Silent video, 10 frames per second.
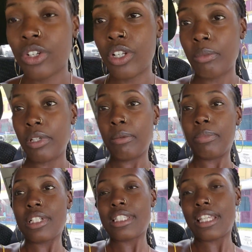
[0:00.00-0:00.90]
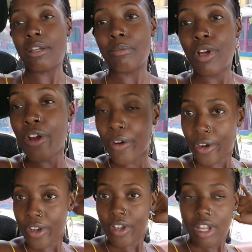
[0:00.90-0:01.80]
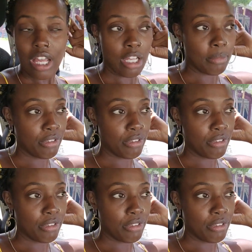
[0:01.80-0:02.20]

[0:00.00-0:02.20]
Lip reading: are going to be the books that I'll